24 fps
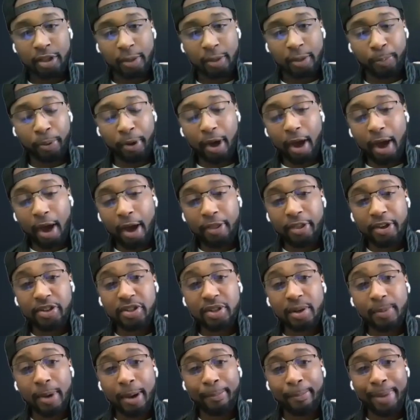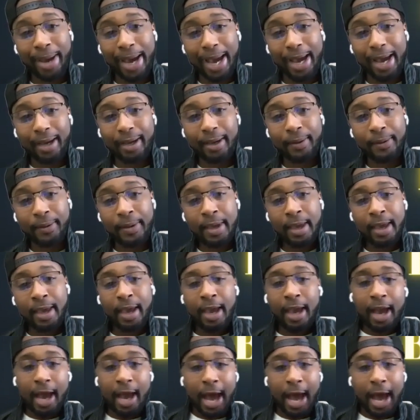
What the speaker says: to put others on my back. I